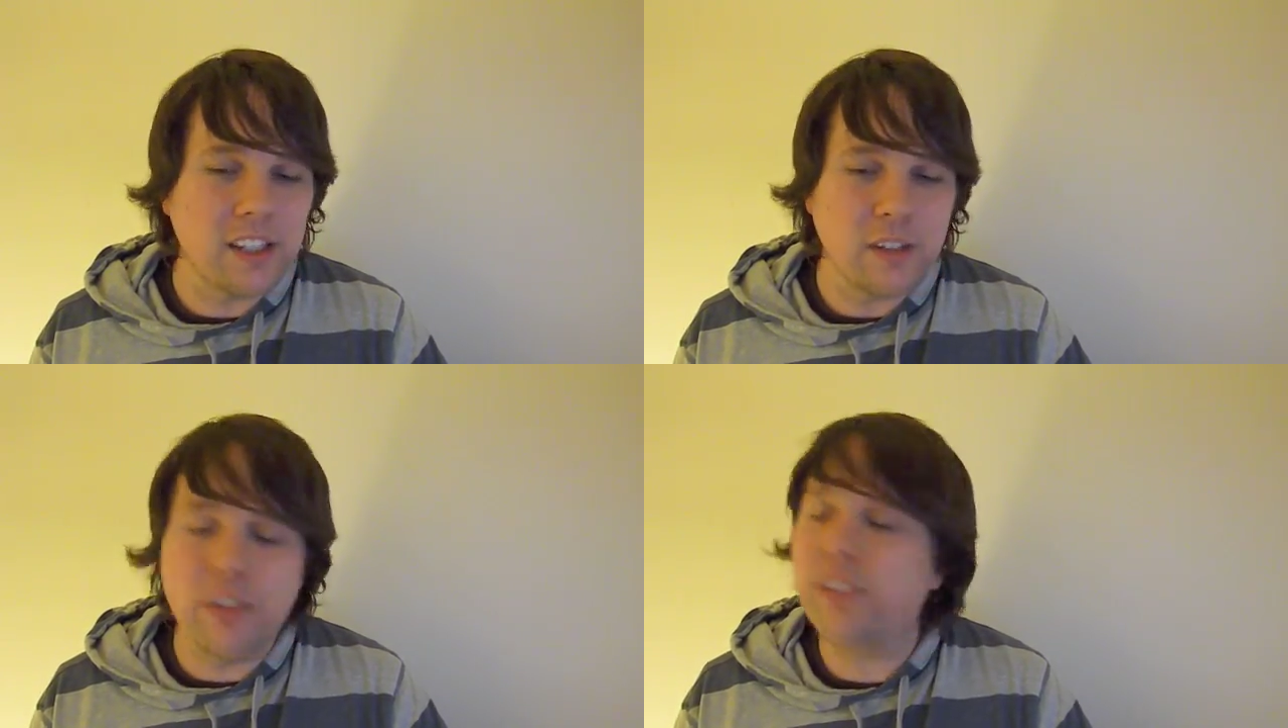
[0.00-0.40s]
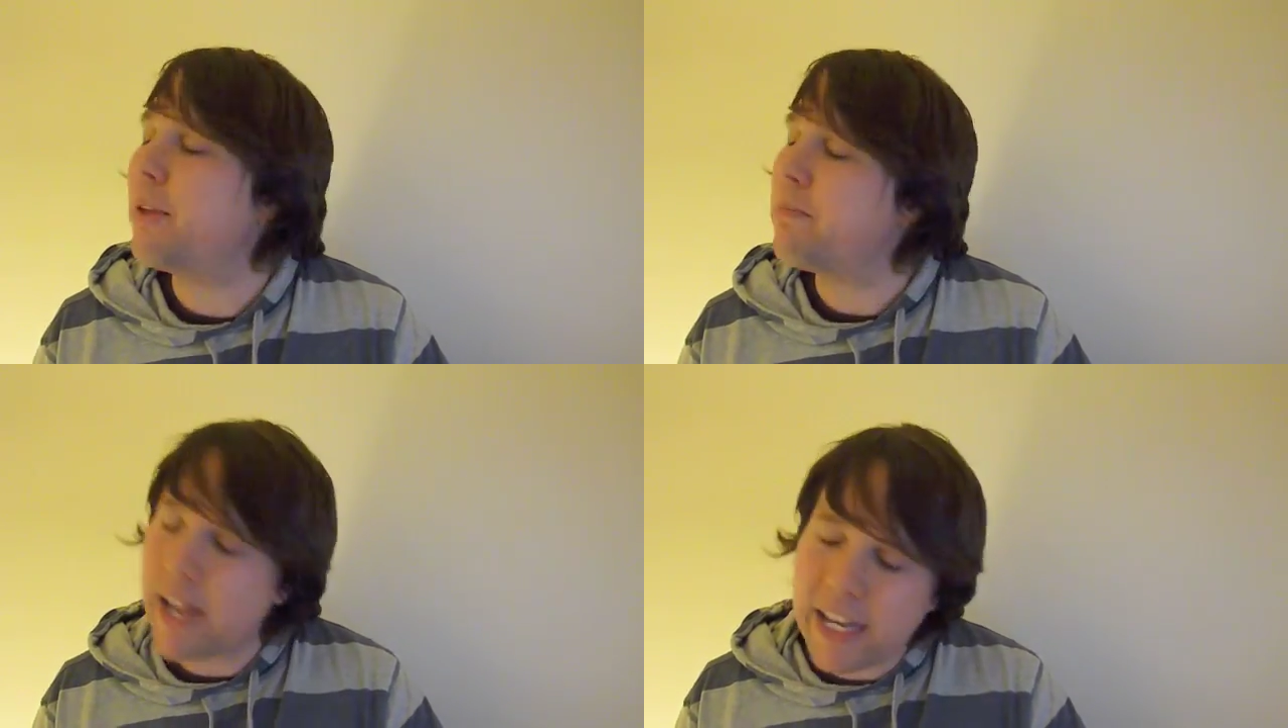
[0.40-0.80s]
We've
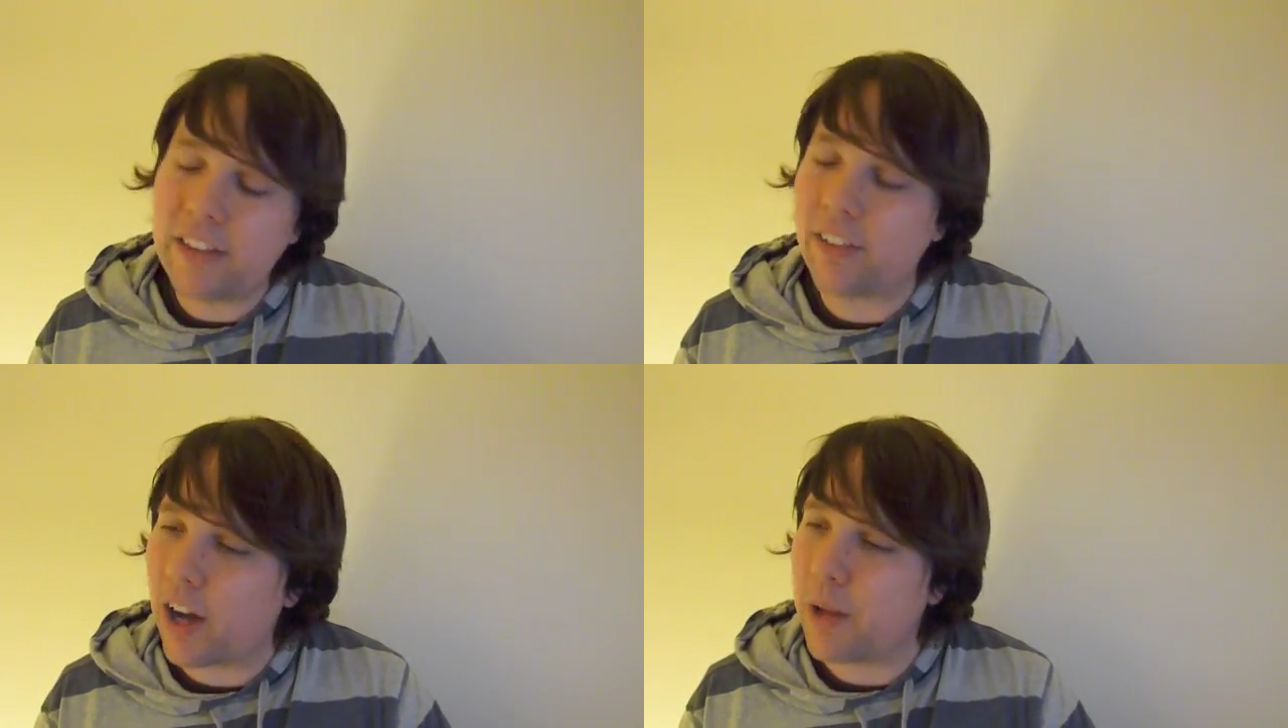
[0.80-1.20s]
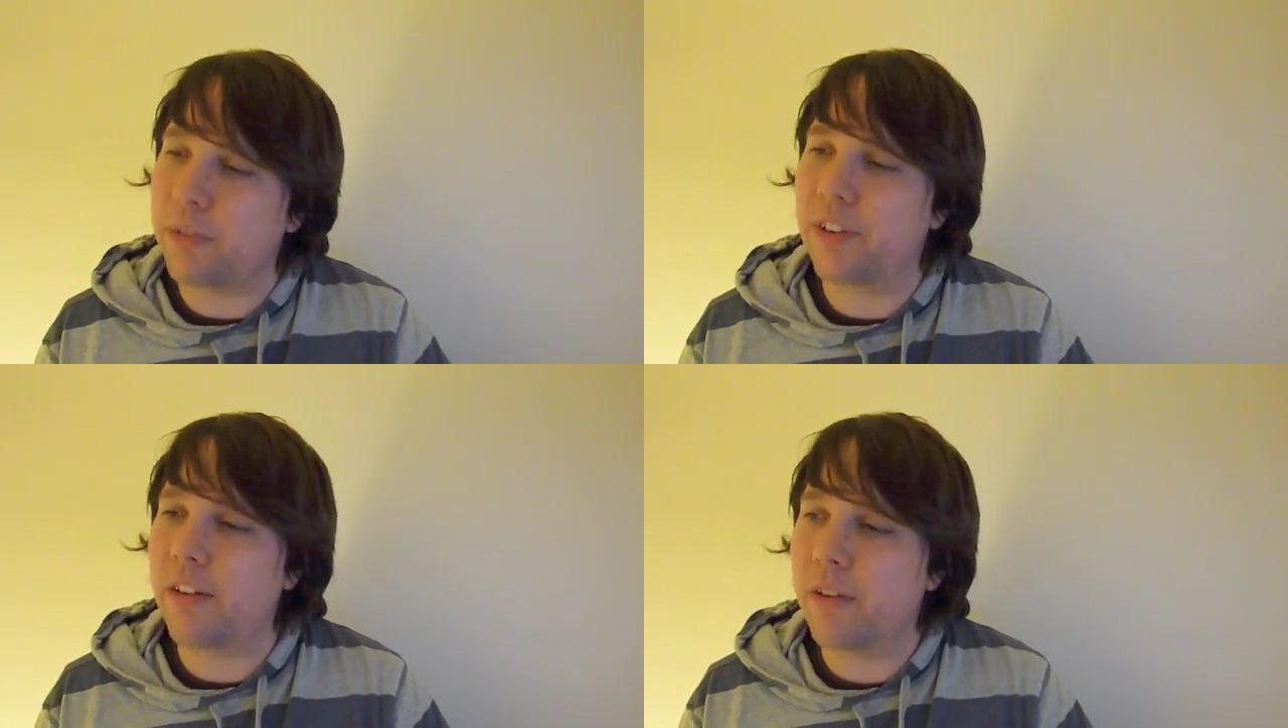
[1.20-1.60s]
said many
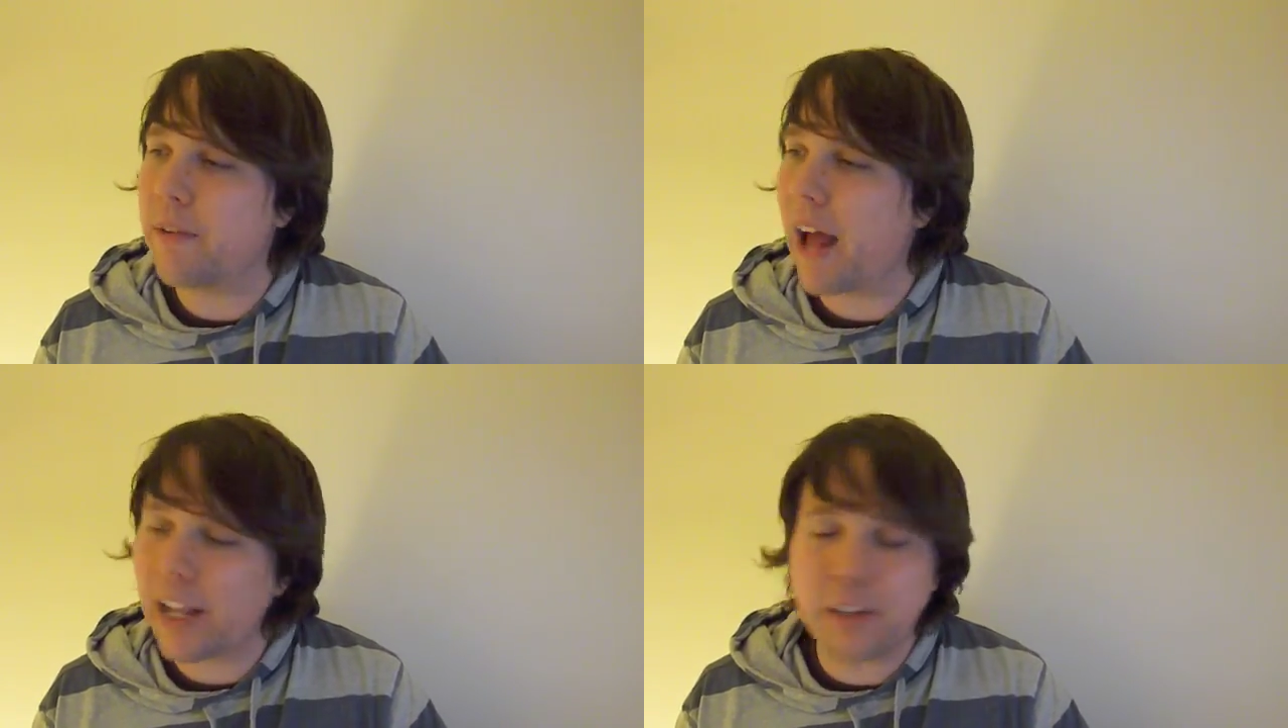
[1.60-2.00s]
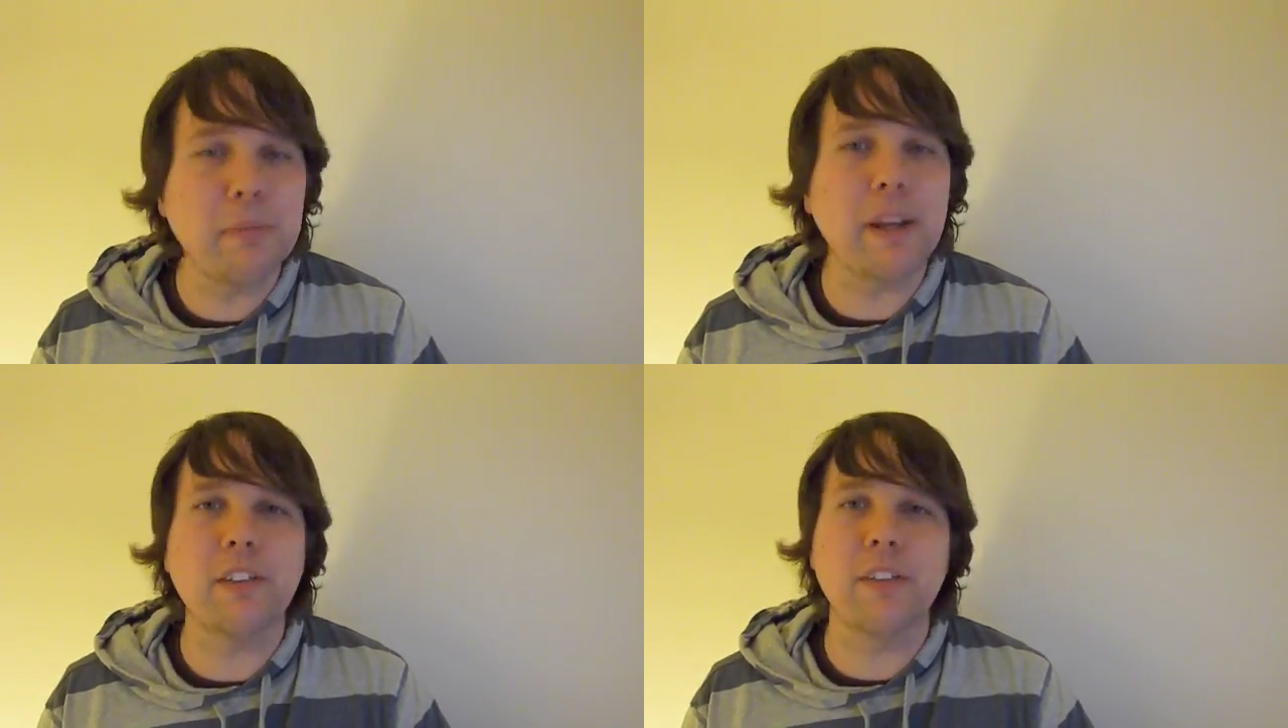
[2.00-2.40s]
times there are
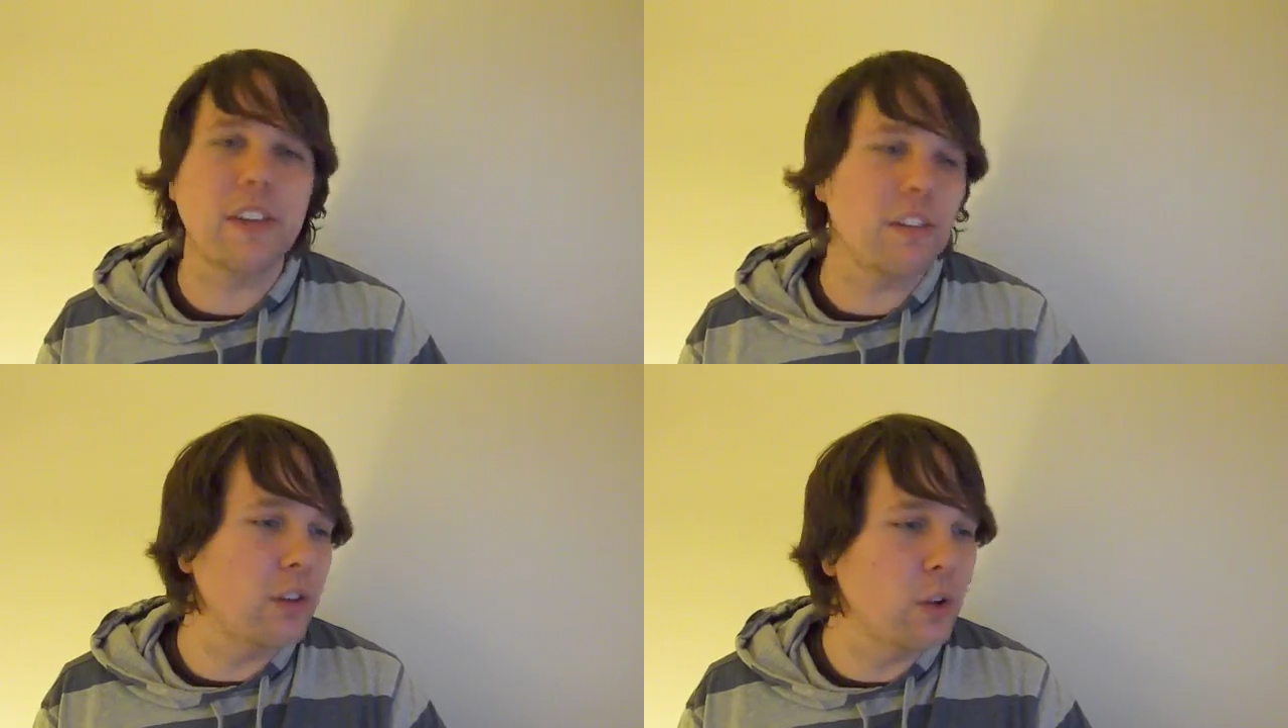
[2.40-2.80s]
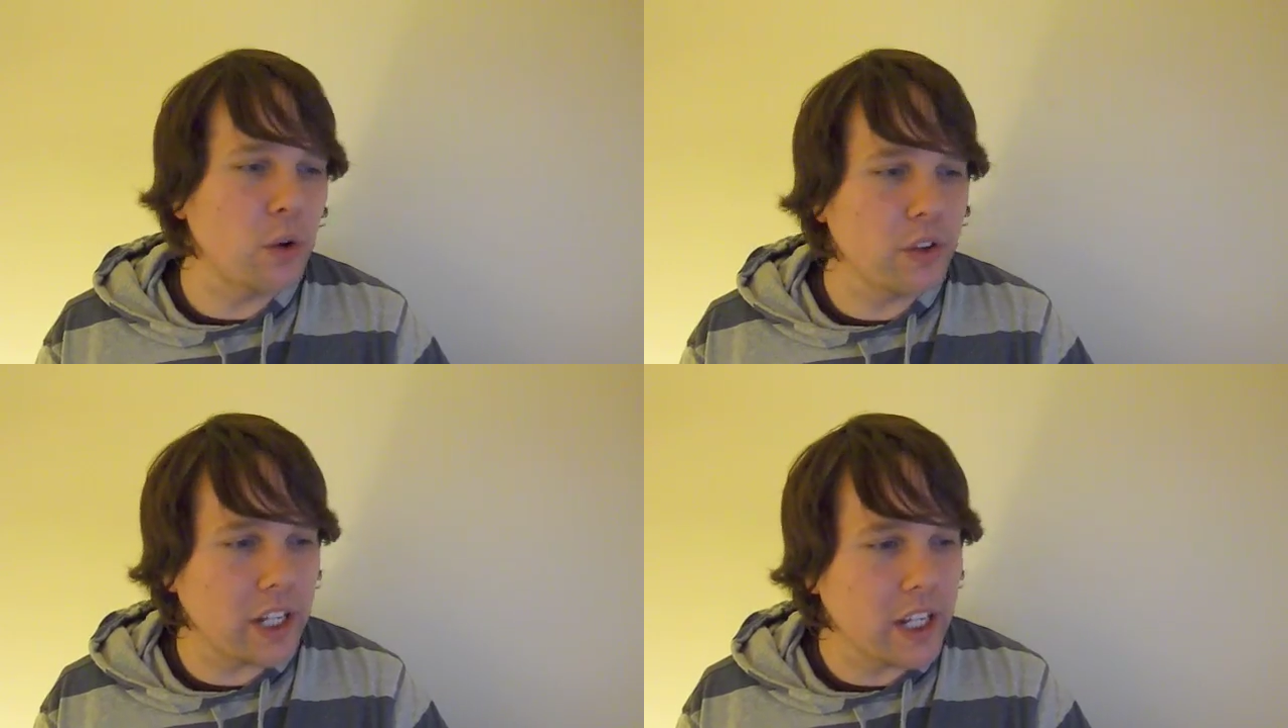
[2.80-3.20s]
aspects of this
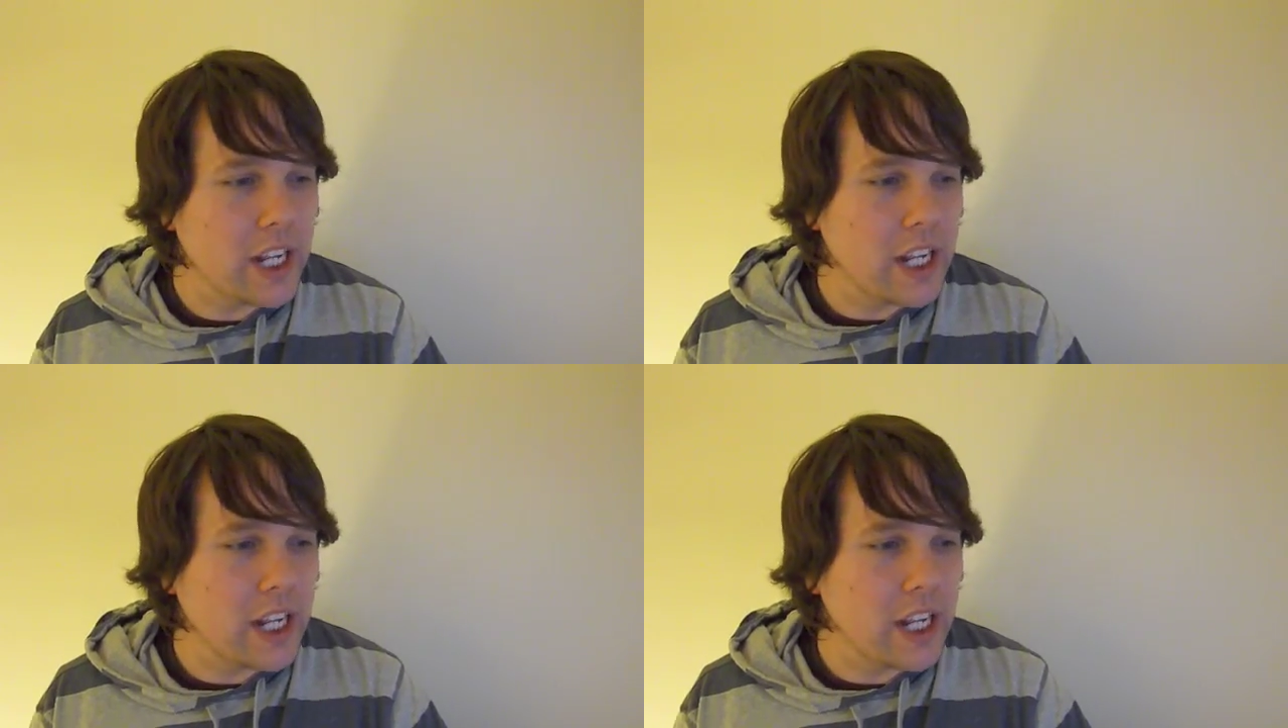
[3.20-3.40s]
law that